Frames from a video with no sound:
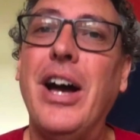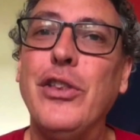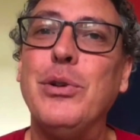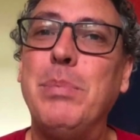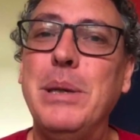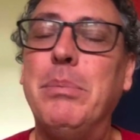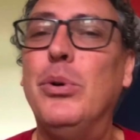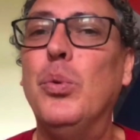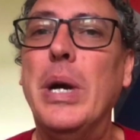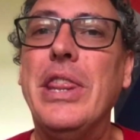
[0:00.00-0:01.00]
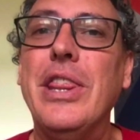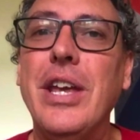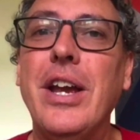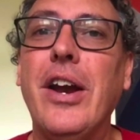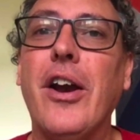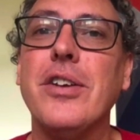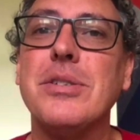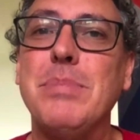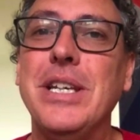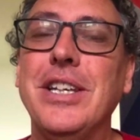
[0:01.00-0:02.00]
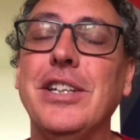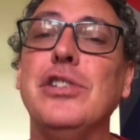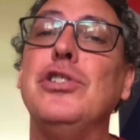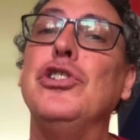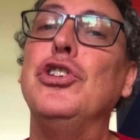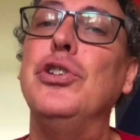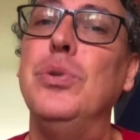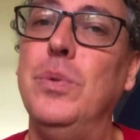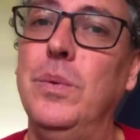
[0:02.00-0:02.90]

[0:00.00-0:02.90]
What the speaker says: other people when they are speaking to you.